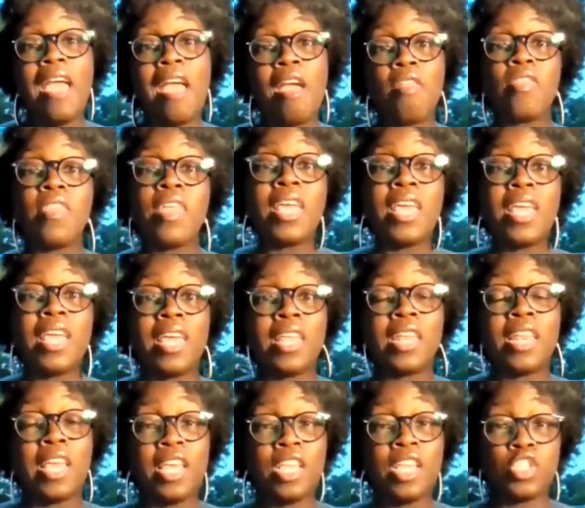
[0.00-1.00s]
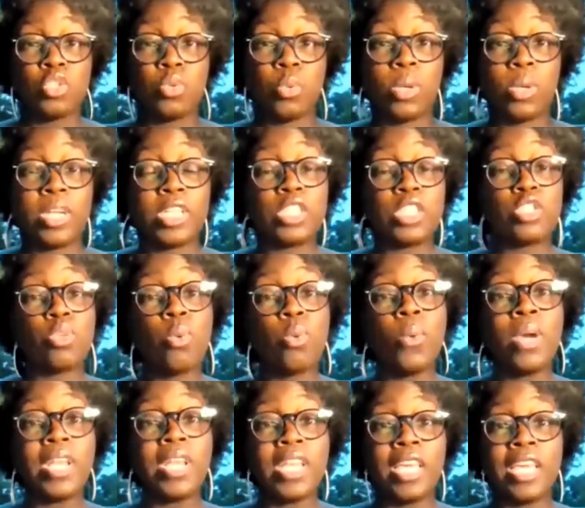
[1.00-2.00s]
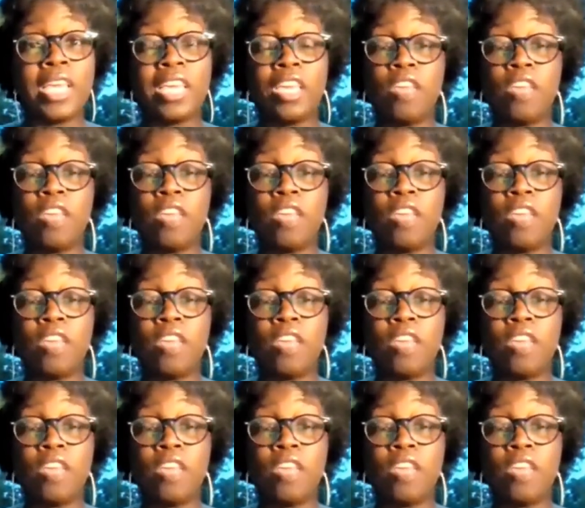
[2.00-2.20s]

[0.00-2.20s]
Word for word: And then in 2020,